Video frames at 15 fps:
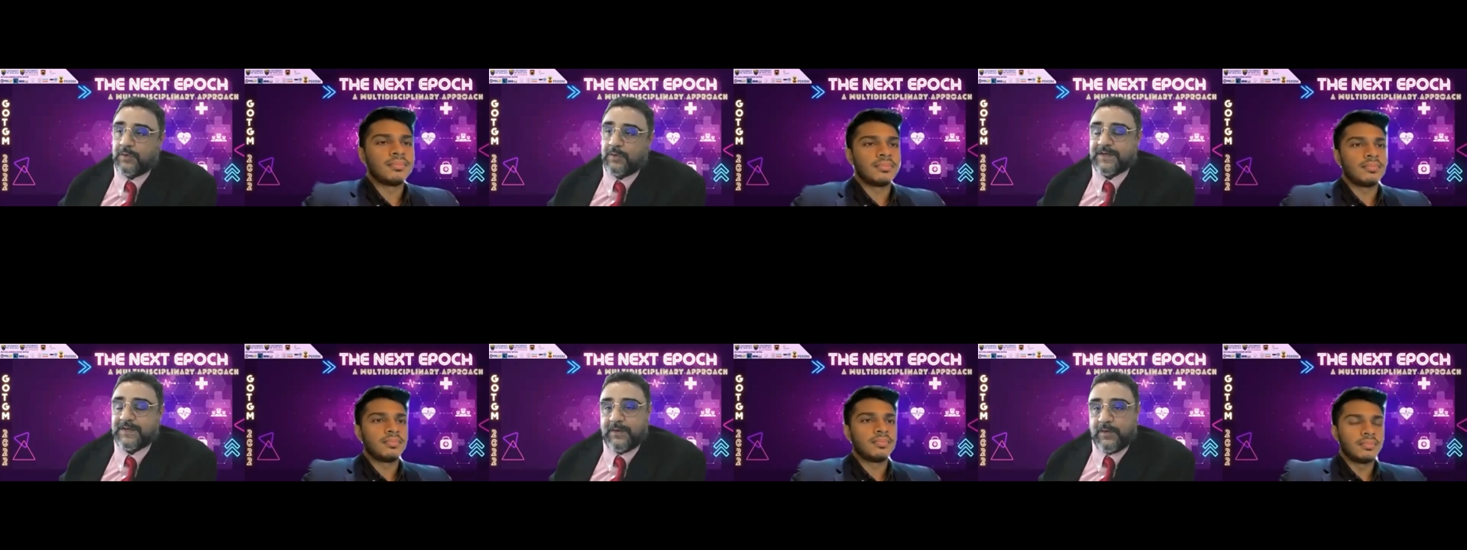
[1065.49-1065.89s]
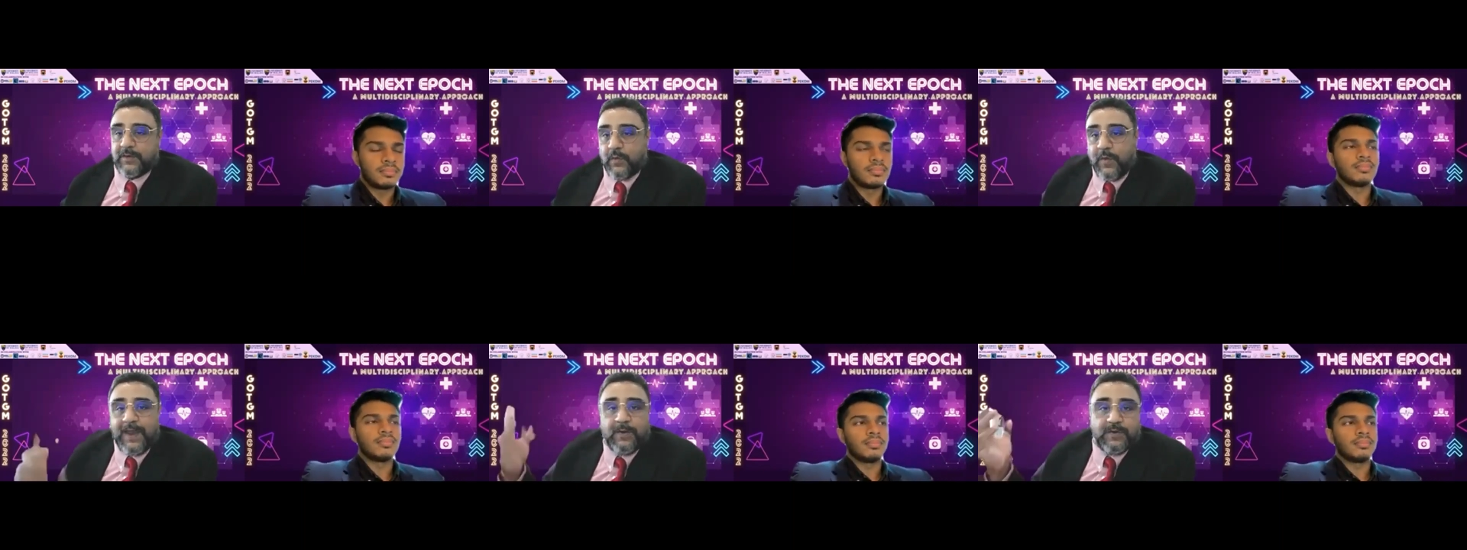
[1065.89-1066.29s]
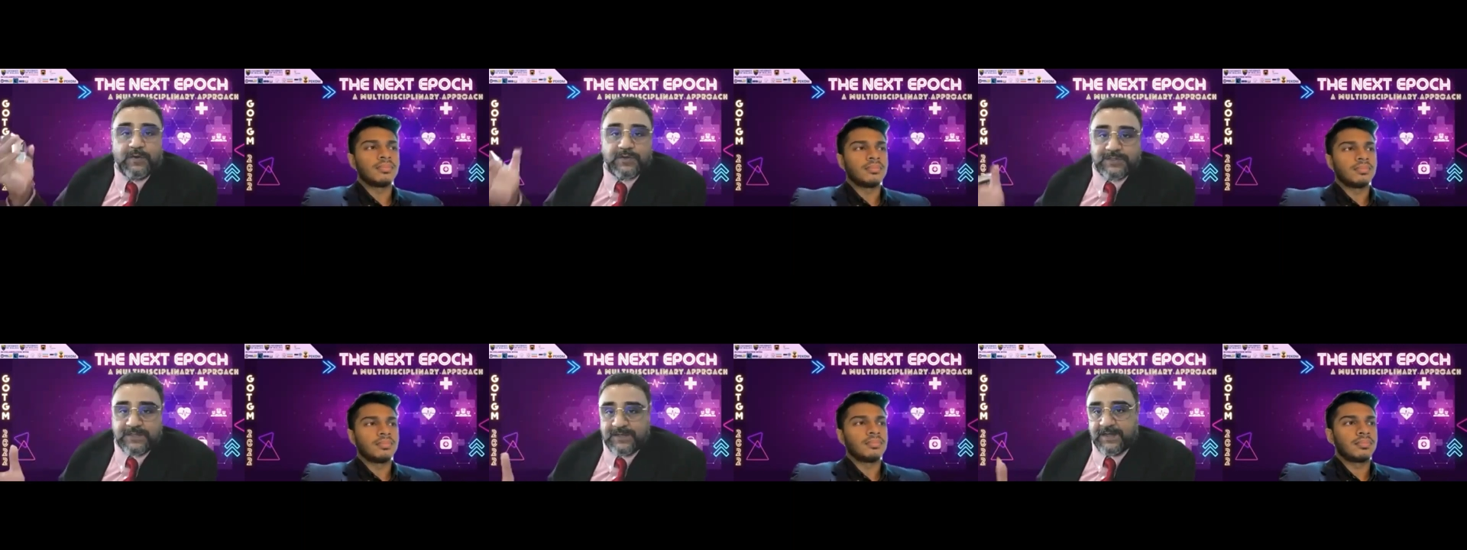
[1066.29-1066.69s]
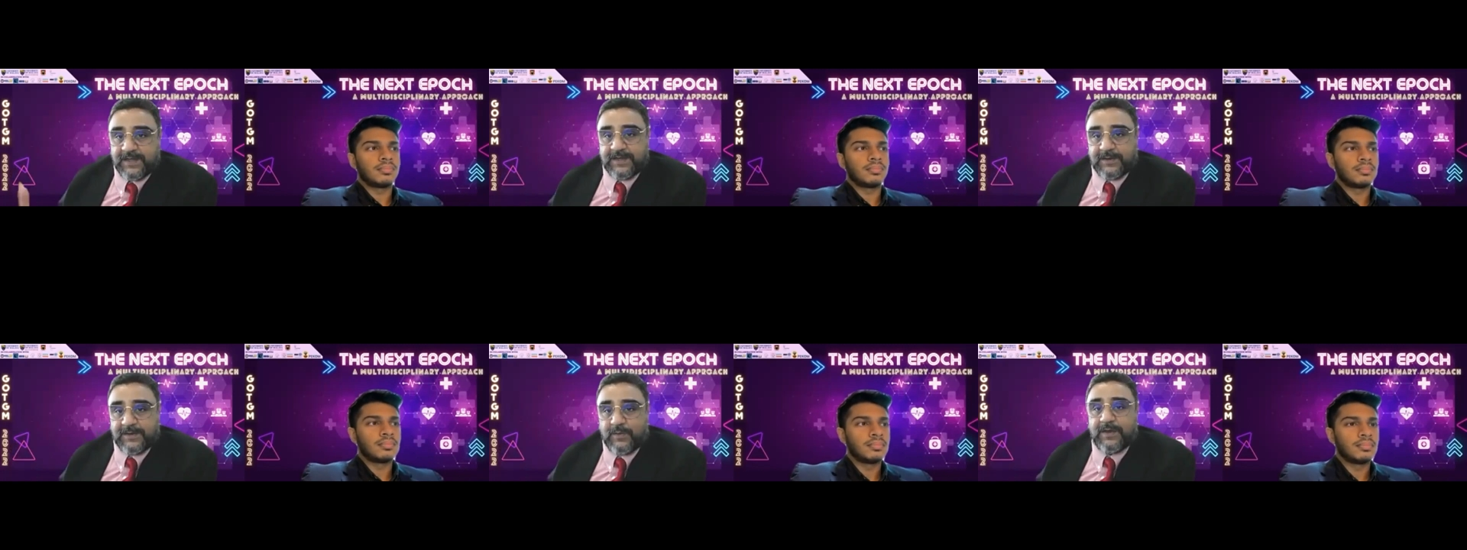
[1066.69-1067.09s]
Speaker 1: what where was it
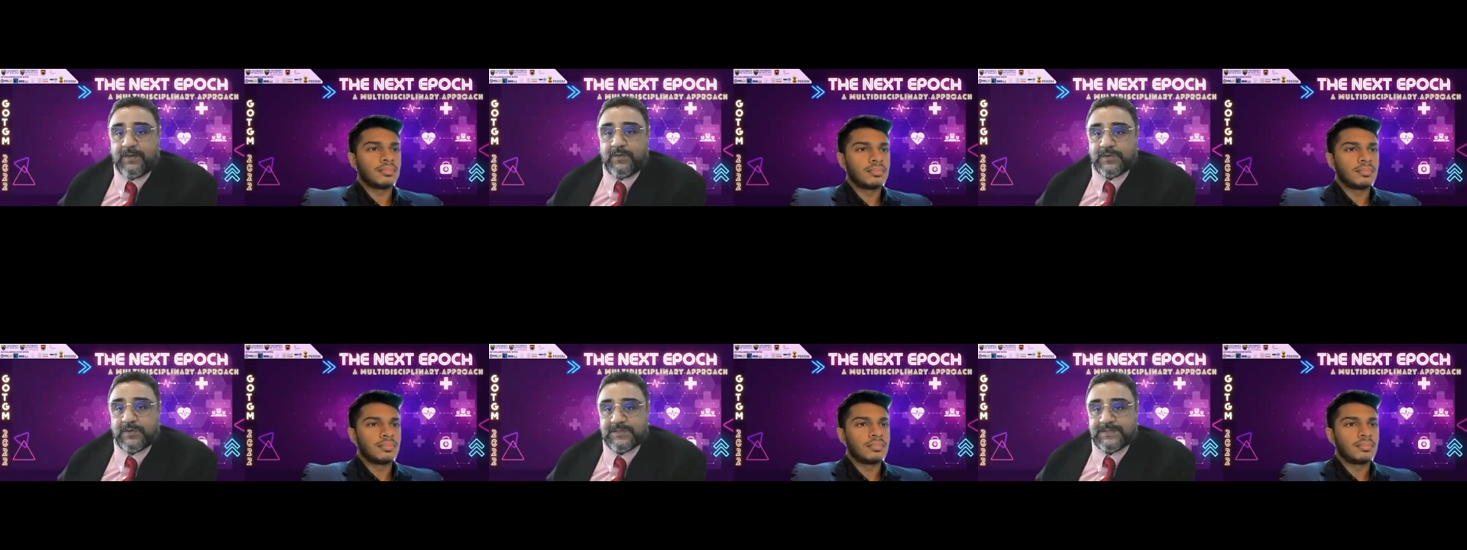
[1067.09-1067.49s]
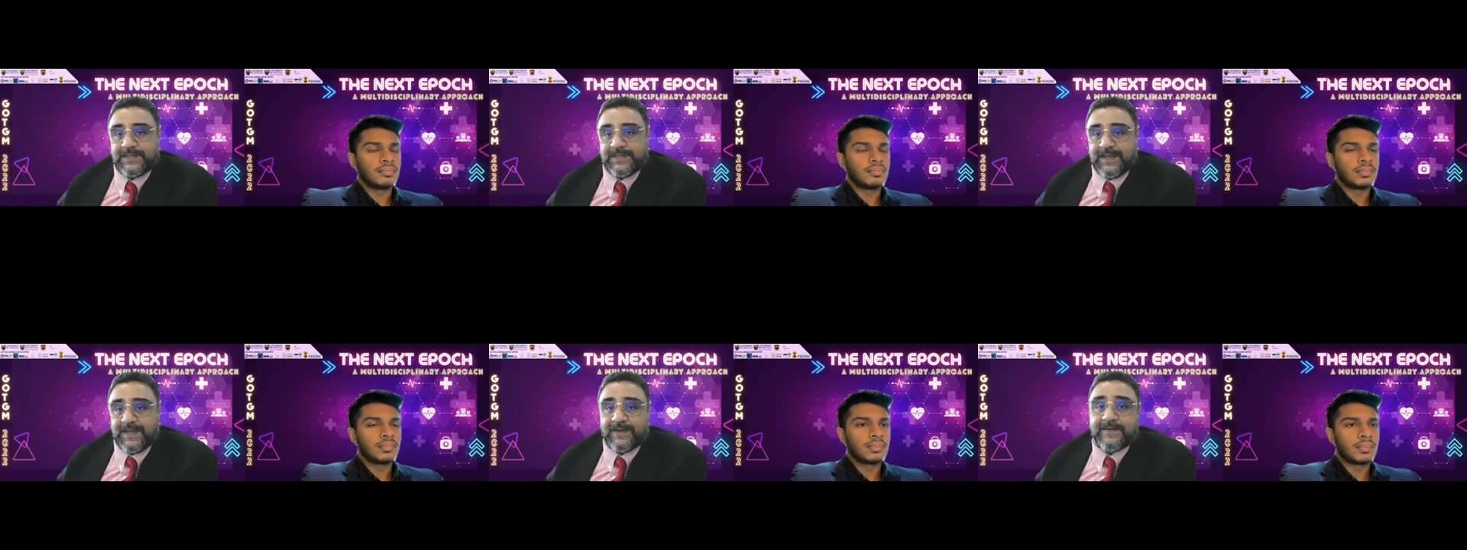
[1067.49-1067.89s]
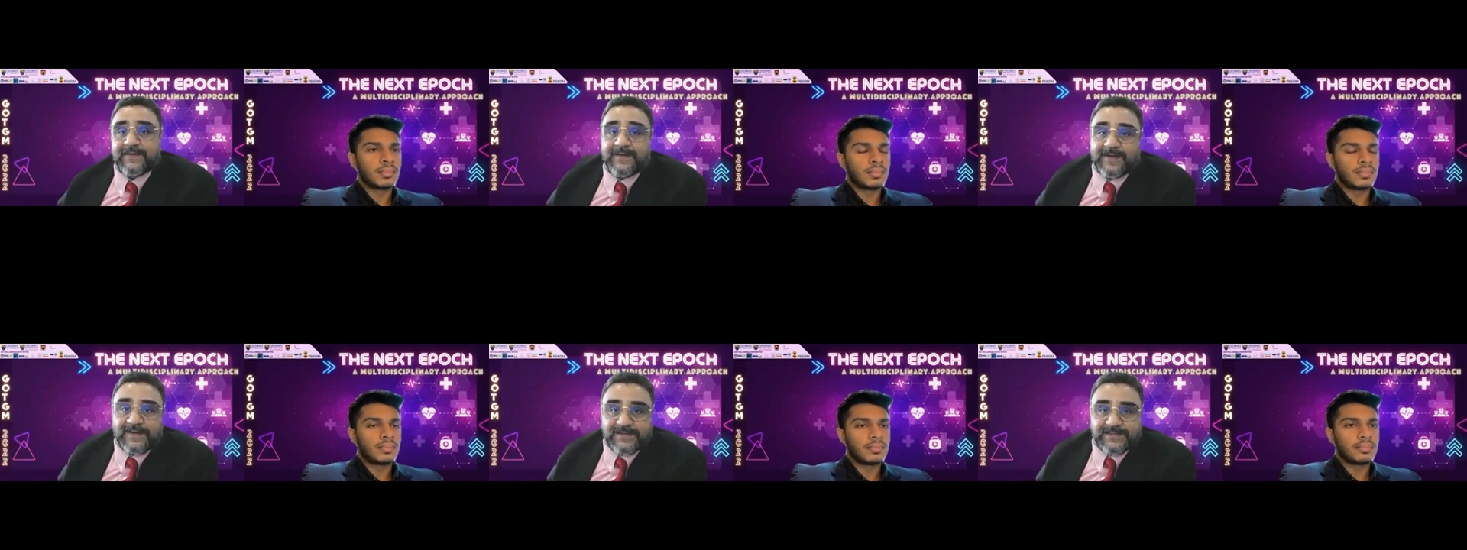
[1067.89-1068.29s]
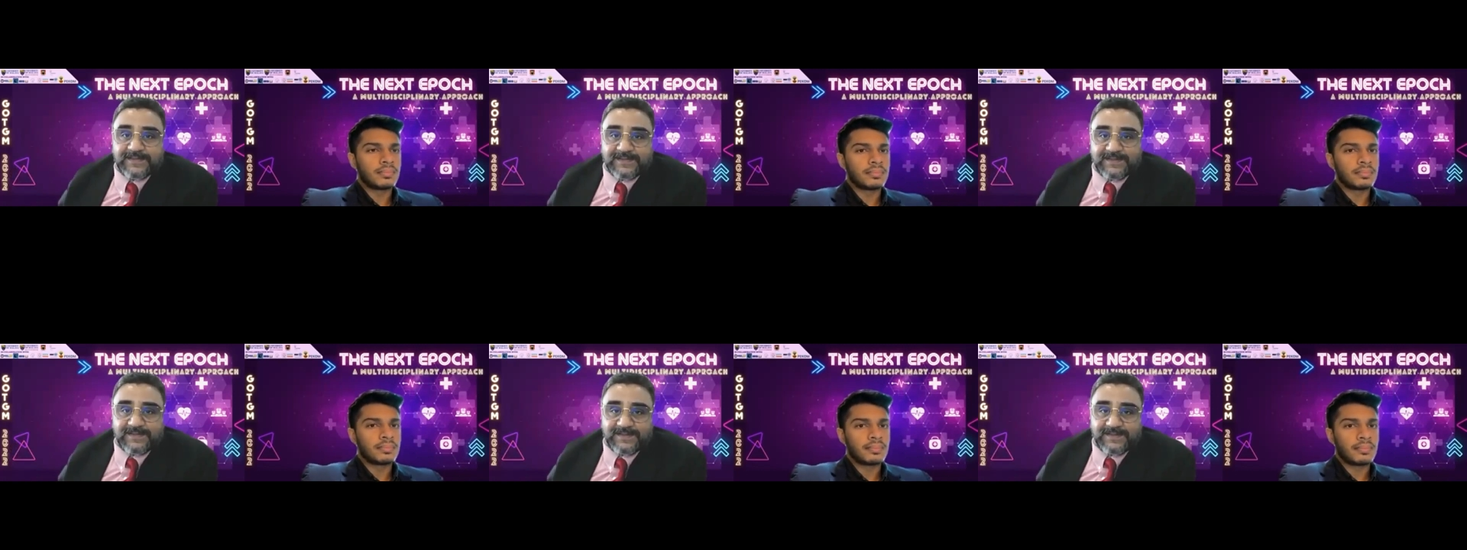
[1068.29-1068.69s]
uh, where was the
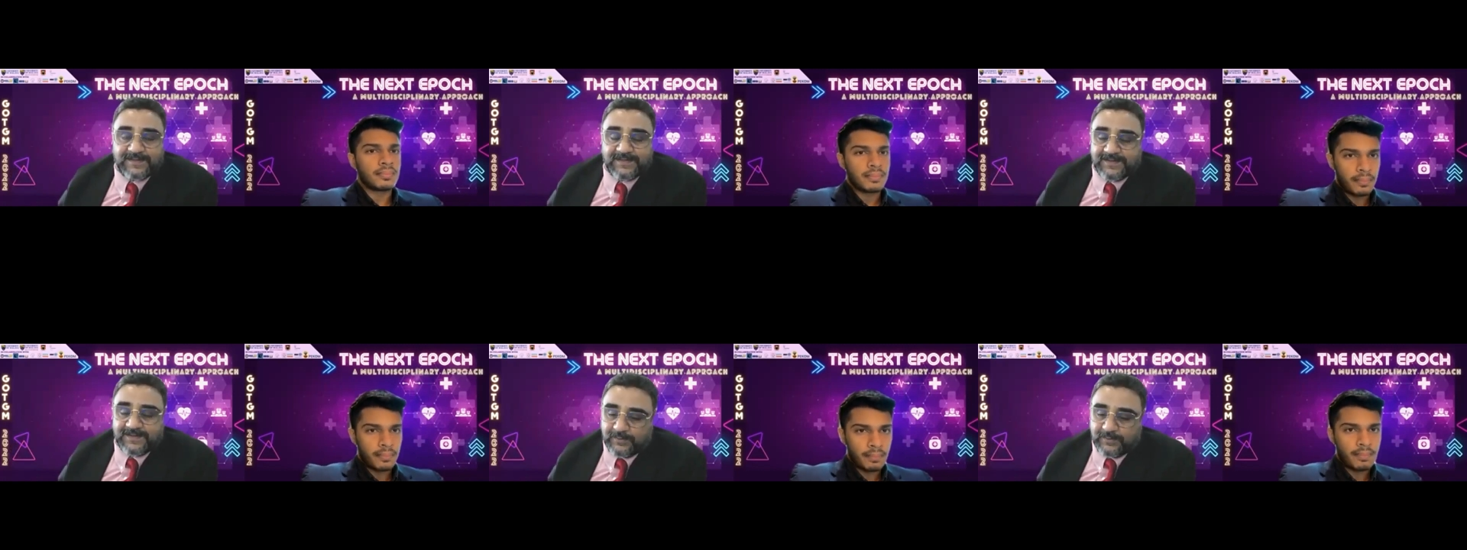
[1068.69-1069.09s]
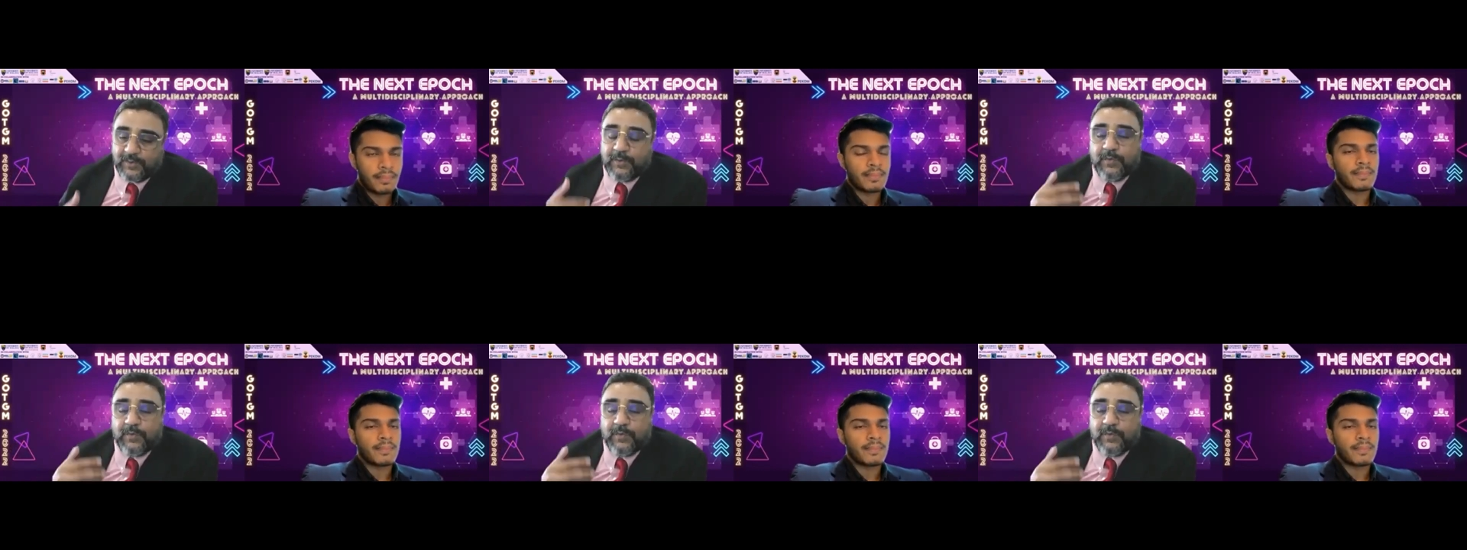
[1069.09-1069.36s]
agriculture what,